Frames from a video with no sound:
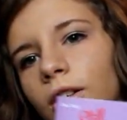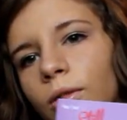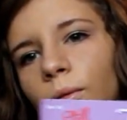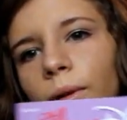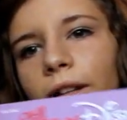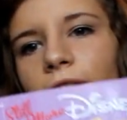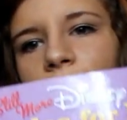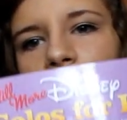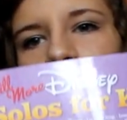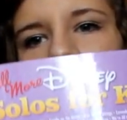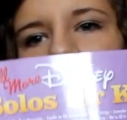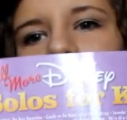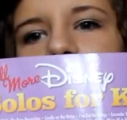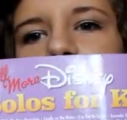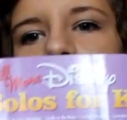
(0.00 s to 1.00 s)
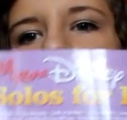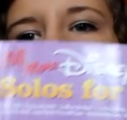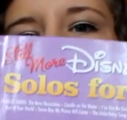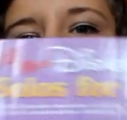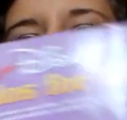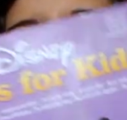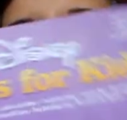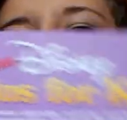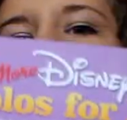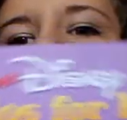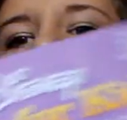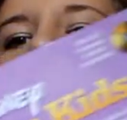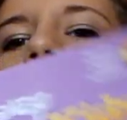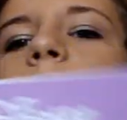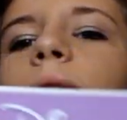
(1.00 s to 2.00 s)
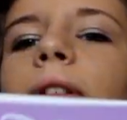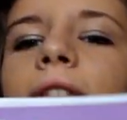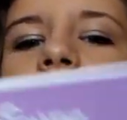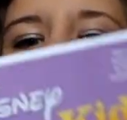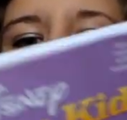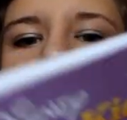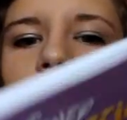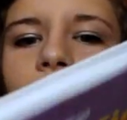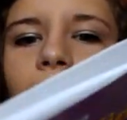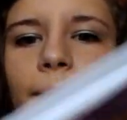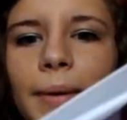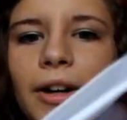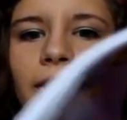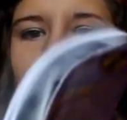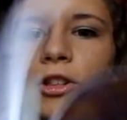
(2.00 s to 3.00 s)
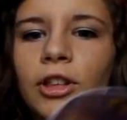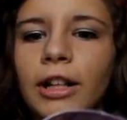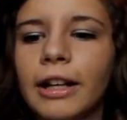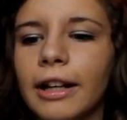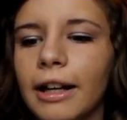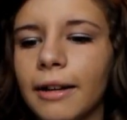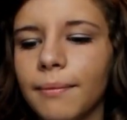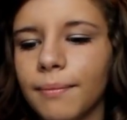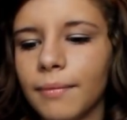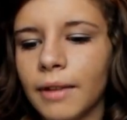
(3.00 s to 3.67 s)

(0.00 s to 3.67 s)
which had the song that I was singing for my audition in it.